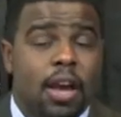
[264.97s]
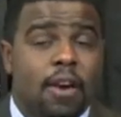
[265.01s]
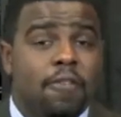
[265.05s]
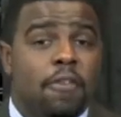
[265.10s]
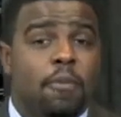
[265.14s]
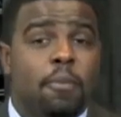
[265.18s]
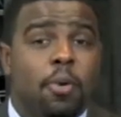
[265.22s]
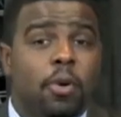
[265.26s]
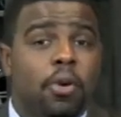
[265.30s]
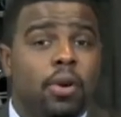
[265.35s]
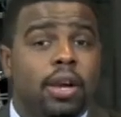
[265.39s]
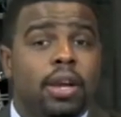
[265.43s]

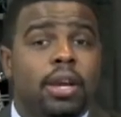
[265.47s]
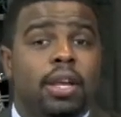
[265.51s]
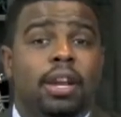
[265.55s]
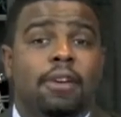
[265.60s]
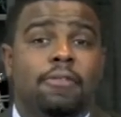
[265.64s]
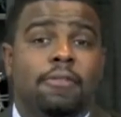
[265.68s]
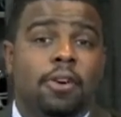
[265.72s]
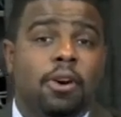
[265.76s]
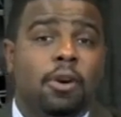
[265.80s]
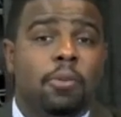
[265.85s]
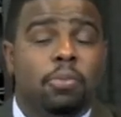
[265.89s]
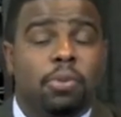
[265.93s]
For more
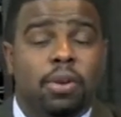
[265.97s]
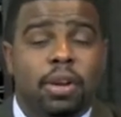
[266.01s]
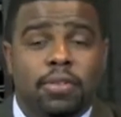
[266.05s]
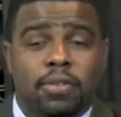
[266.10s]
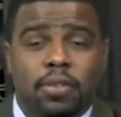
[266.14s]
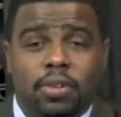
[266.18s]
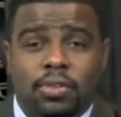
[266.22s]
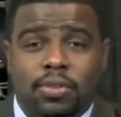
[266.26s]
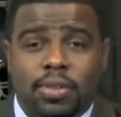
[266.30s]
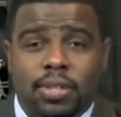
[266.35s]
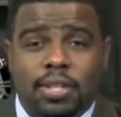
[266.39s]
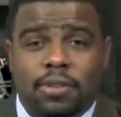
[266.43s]
NFL
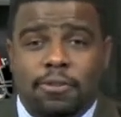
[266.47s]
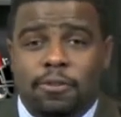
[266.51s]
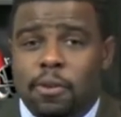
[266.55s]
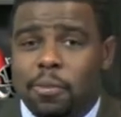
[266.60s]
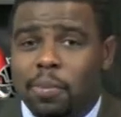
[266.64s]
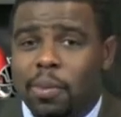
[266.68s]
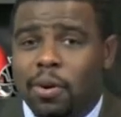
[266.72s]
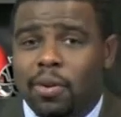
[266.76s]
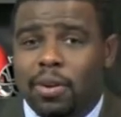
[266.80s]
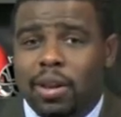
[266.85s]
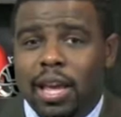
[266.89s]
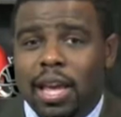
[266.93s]
previews, visit
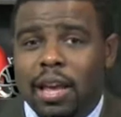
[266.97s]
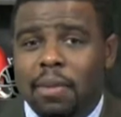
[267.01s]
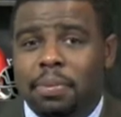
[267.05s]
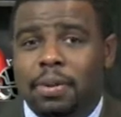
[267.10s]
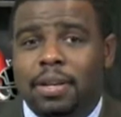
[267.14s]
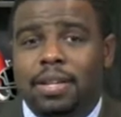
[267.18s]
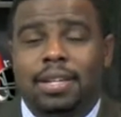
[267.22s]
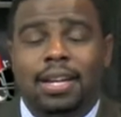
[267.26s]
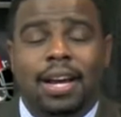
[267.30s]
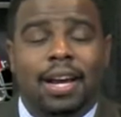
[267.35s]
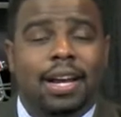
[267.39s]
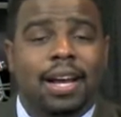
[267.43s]

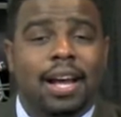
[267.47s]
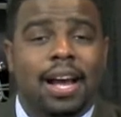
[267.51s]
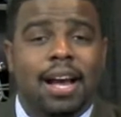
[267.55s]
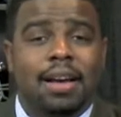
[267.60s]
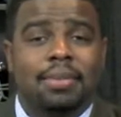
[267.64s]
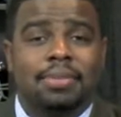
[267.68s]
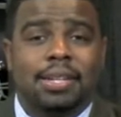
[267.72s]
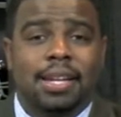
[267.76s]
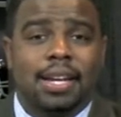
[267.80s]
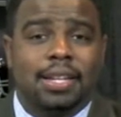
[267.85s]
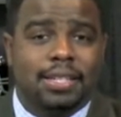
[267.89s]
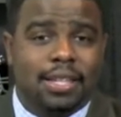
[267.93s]

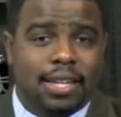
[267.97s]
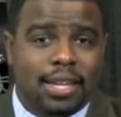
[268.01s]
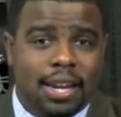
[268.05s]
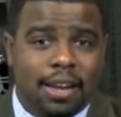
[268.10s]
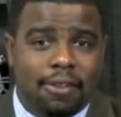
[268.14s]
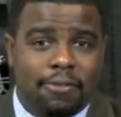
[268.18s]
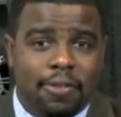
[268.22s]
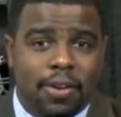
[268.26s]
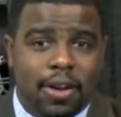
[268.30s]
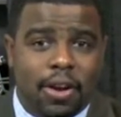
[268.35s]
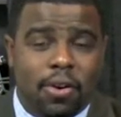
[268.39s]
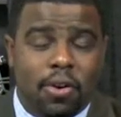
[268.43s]
footballgameplan.com slash
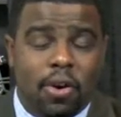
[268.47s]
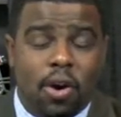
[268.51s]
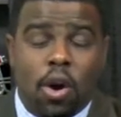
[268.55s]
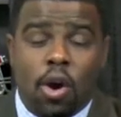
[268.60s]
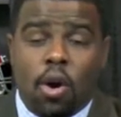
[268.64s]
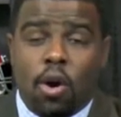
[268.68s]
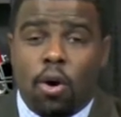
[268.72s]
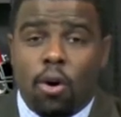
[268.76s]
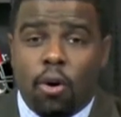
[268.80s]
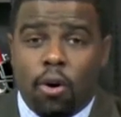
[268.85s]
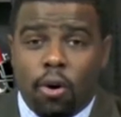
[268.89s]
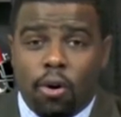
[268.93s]
NFL
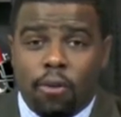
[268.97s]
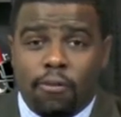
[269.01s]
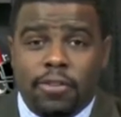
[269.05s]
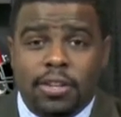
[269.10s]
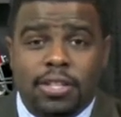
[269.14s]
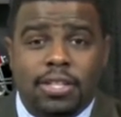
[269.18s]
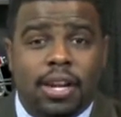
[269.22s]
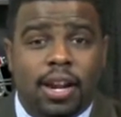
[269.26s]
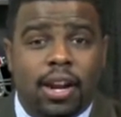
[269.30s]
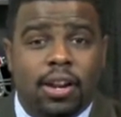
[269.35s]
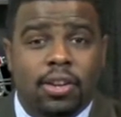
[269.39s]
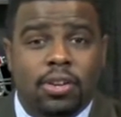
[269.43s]
or
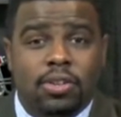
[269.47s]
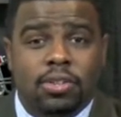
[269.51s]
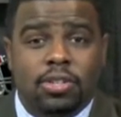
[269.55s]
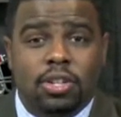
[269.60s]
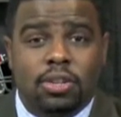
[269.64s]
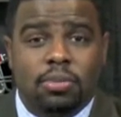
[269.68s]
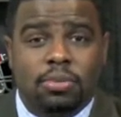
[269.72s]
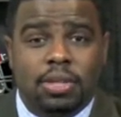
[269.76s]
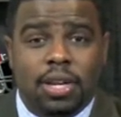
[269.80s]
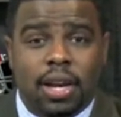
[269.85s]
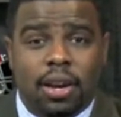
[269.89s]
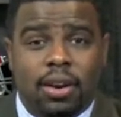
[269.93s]
visit our
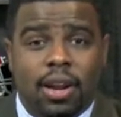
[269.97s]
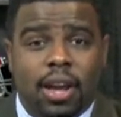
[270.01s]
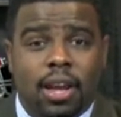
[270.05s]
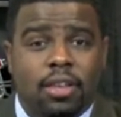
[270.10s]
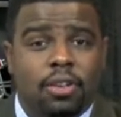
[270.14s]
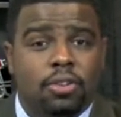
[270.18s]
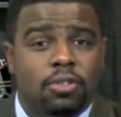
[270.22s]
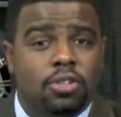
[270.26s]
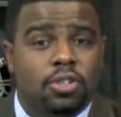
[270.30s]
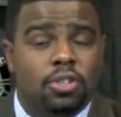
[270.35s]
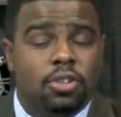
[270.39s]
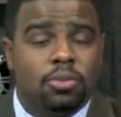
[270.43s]
YouTube channel at
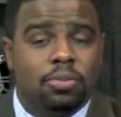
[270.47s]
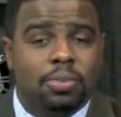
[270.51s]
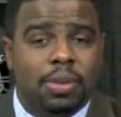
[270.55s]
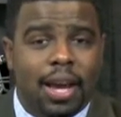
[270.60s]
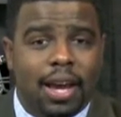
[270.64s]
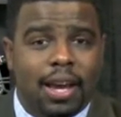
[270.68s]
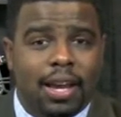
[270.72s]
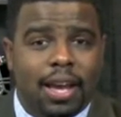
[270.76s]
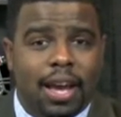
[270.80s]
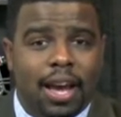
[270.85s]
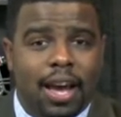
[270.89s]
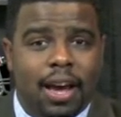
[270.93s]

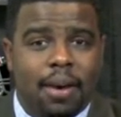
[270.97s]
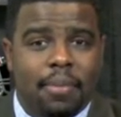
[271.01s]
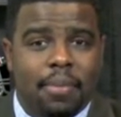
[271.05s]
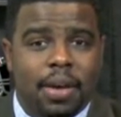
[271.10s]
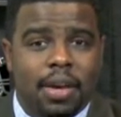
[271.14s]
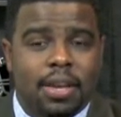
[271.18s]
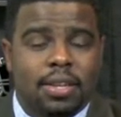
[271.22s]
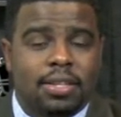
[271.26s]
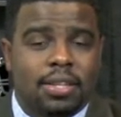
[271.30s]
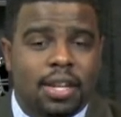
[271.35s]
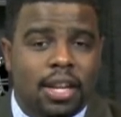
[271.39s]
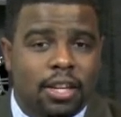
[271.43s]
youtube.com
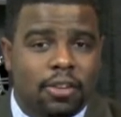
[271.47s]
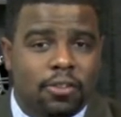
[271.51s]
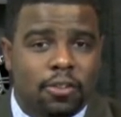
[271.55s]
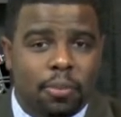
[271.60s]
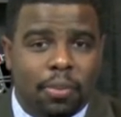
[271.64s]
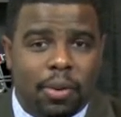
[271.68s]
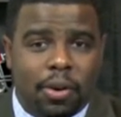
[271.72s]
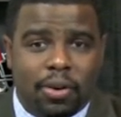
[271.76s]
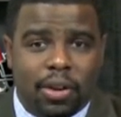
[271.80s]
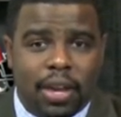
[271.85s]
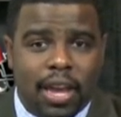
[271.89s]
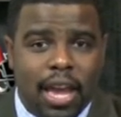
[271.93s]
slash
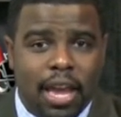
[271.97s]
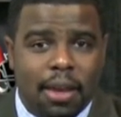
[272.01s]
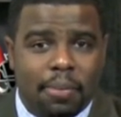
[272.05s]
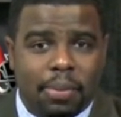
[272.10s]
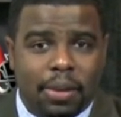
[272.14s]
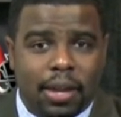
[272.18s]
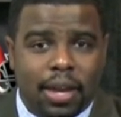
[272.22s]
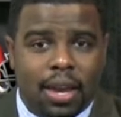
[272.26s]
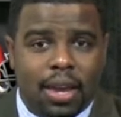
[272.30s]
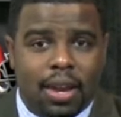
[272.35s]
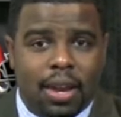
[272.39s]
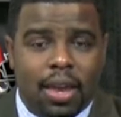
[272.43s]
football game
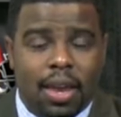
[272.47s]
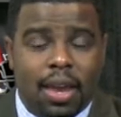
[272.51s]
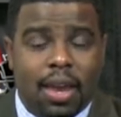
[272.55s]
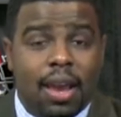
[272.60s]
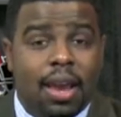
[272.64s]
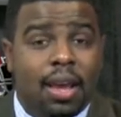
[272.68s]
plan.